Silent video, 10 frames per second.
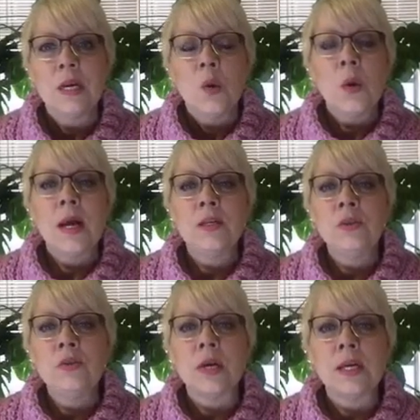When I
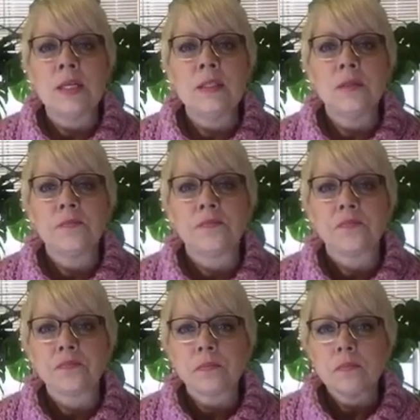do grannies,
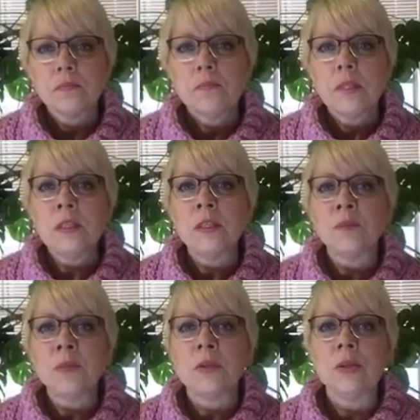
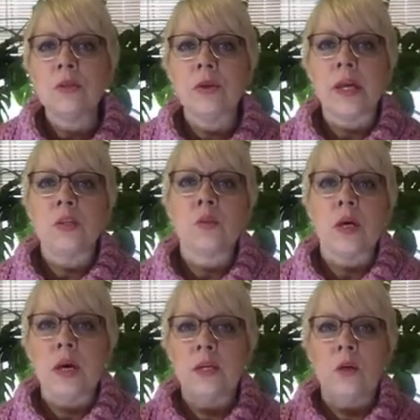sometimes I do grannies
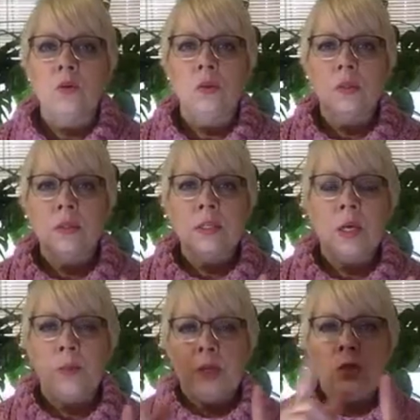where I don't
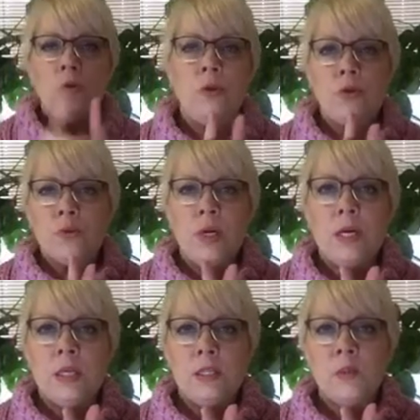skip and do the
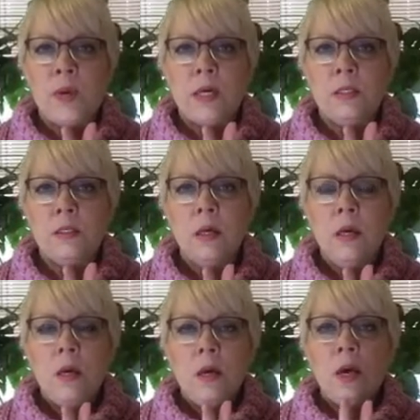3 in the space.
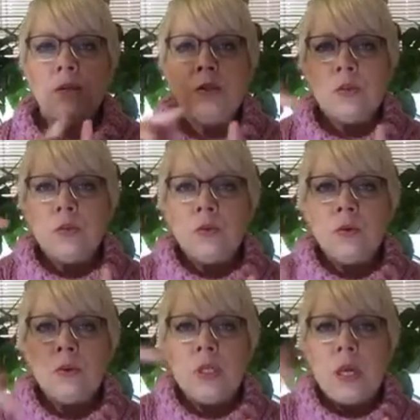I just
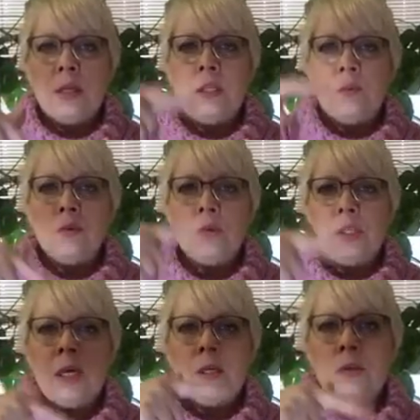crochet double
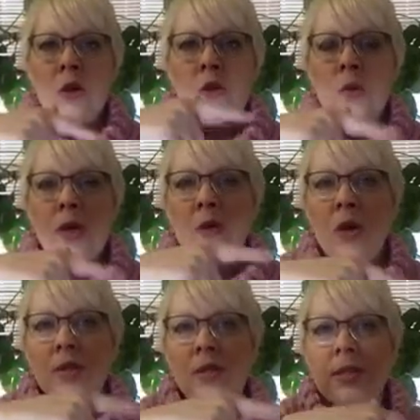crochets all the way
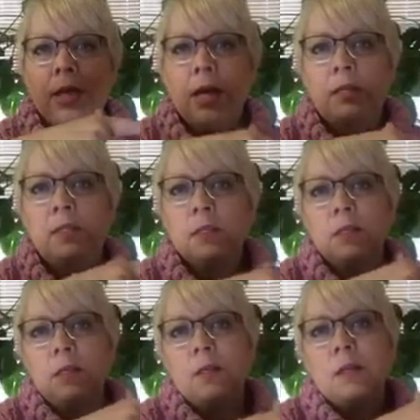across the sides
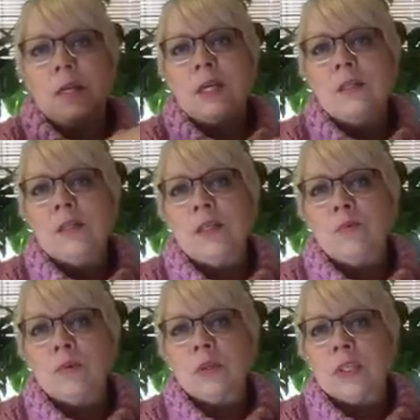in the
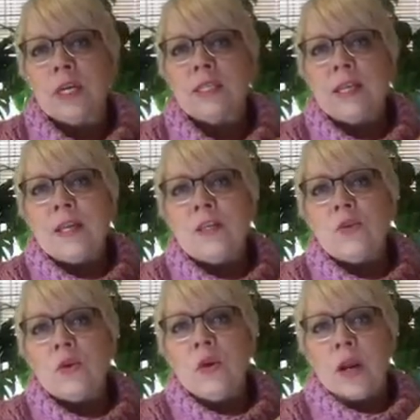double crochets, and then
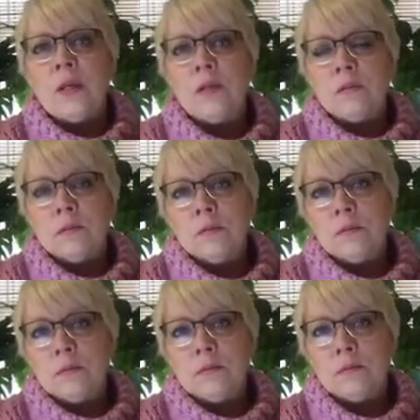do a granny
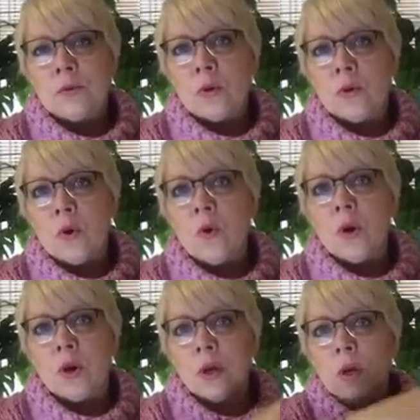
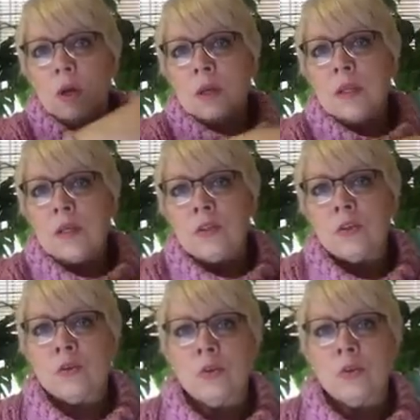corner, and then just